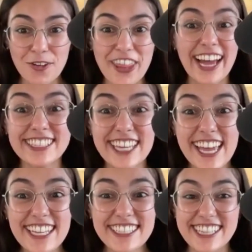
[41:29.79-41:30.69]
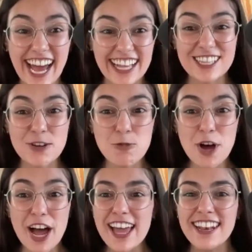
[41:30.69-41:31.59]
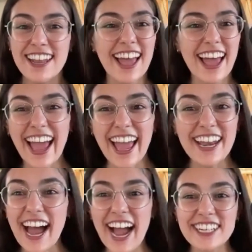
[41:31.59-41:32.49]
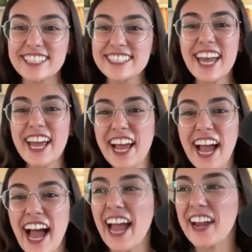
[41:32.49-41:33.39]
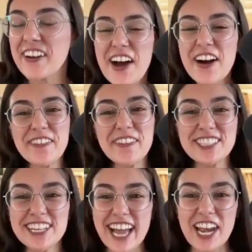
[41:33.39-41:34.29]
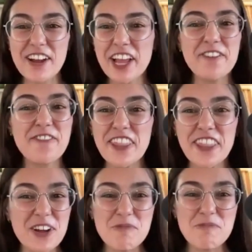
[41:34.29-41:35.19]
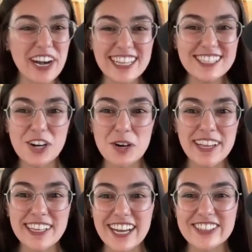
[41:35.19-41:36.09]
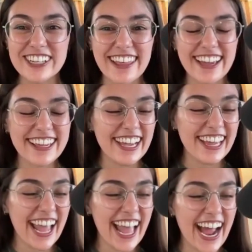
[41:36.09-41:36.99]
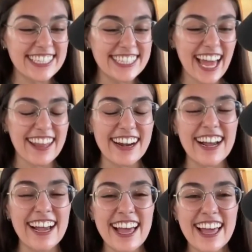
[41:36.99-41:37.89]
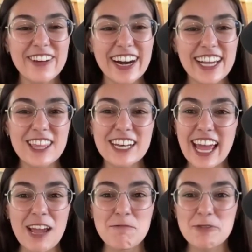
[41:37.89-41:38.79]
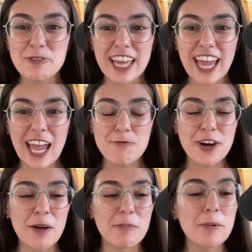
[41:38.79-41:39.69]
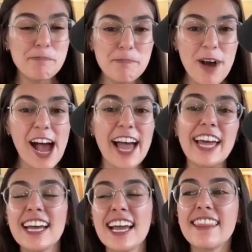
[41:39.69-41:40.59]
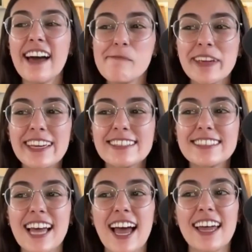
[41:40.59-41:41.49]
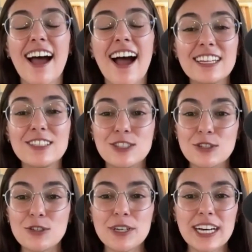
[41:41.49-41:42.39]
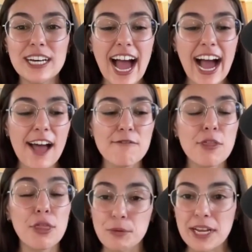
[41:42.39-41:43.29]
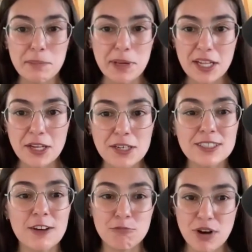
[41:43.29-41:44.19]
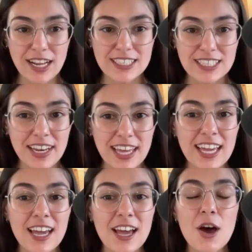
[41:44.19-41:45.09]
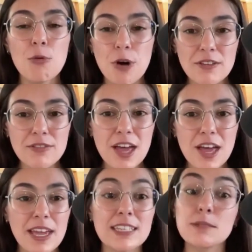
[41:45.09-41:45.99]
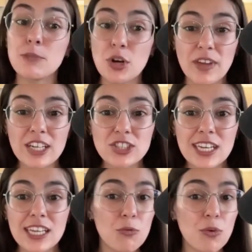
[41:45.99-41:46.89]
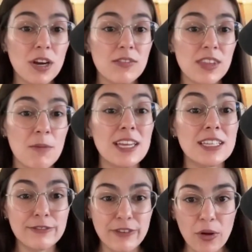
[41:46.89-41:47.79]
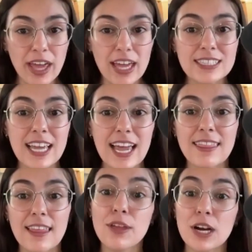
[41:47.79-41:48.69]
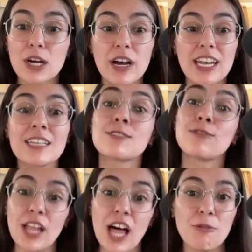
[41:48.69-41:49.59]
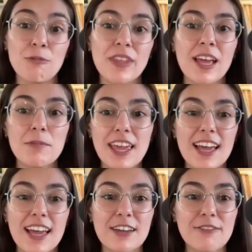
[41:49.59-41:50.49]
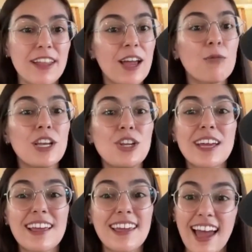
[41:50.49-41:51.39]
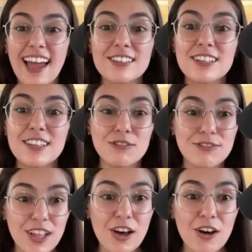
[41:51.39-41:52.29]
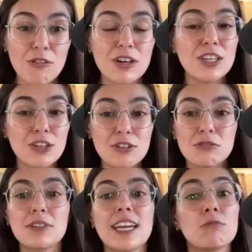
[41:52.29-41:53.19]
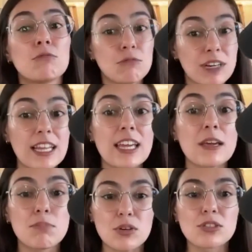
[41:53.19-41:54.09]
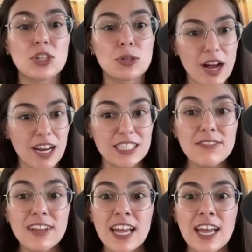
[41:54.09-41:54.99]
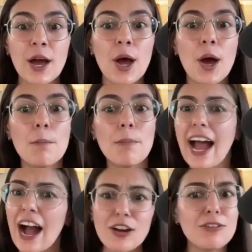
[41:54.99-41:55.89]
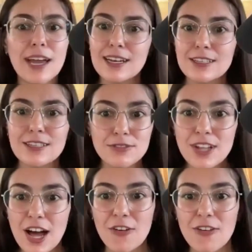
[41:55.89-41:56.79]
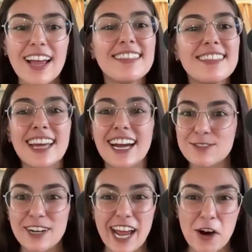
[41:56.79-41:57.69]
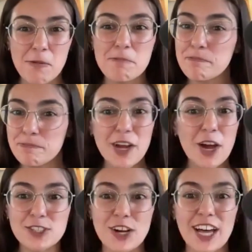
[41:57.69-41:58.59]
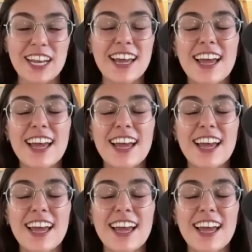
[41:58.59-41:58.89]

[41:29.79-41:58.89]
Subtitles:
That's it. That's the one. And I just like, I don't know, it was just kind of like a fun little brainstorming session that he and I had together where the name really came from. But that being said, I do have three pillars of productivity. One of them is motivation, one of them is focus, and the third one is flow. Because I feel like when you can get into the flow, you can really boost your productivity. But how do you get into the flow? And that's what I help coach on.